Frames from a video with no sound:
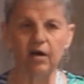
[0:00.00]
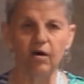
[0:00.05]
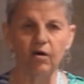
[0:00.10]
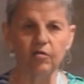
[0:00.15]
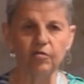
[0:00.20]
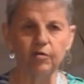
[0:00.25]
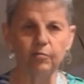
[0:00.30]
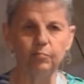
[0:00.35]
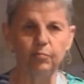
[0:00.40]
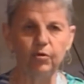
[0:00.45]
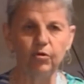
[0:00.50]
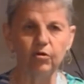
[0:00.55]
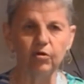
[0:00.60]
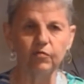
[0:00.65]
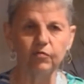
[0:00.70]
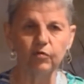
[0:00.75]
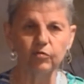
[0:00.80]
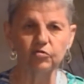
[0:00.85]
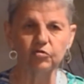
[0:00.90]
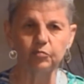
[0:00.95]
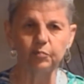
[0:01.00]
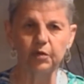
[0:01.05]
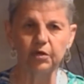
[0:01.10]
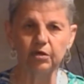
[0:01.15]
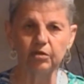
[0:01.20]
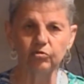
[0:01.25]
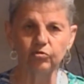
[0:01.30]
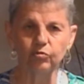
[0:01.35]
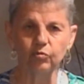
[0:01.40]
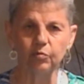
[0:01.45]
all the beautiful
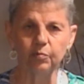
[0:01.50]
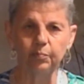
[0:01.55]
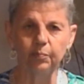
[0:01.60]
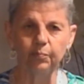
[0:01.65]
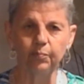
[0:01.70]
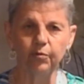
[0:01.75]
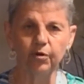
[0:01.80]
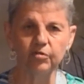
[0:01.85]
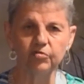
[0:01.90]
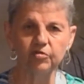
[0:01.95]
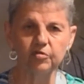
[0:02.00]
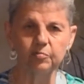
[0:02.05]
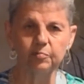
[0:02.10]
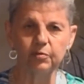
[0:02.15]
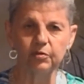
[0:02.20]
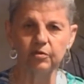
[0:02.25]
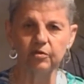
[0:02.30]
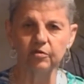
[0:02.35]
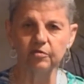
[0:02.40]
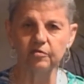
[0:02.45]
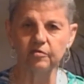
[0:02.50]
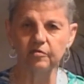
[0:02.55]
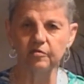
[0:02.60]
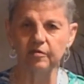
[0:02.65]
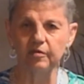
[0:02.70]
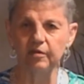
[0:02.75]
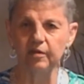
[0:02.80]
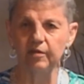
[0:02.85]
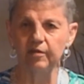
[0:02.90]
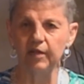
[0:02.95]
spiritual
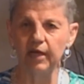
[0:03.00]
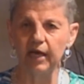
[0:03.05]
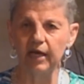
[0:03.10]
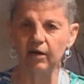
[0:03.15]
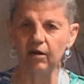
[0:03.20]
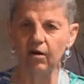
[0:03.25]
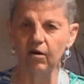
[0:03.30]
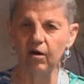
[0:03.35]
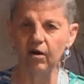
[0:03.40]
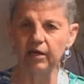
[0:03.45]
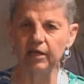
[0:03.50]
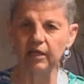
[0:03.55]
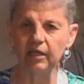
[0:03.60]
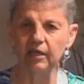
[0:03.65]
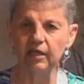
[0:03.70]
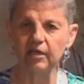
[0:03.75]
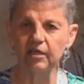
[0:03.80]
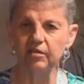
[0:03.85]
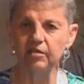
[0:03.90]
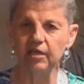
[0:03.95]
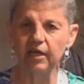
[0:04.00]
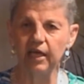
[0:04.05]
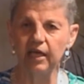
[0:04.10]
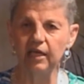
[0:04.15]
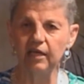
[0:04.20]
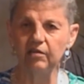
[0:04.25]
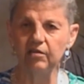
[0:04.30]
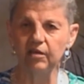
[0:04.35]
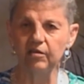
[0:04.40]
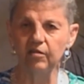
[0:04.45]
principles that are
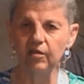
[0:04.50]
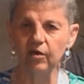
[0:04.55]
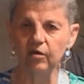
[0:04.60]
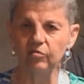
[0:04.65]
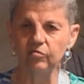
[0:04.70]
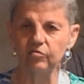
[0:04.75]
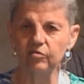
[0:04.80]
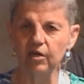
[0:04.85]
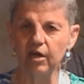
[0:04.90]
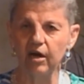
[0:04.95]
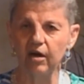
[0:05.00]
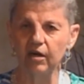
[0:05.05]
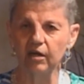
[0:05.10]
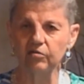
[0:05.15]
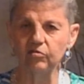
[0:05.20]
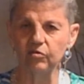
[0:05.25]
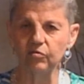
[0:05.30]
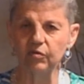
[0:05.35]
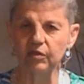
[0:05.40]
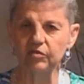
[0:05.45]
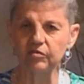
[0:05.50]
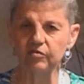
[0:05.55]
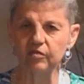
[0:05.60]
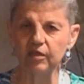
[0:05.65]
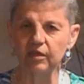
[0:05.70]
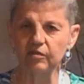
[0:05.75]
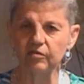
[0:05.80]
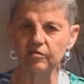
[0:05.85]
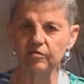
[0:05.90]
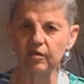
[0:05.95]
contained in those
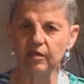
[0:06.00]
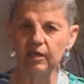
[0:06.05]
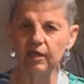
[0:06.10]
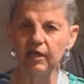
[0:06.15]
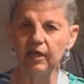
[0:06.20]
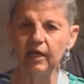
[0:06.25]
characteristics?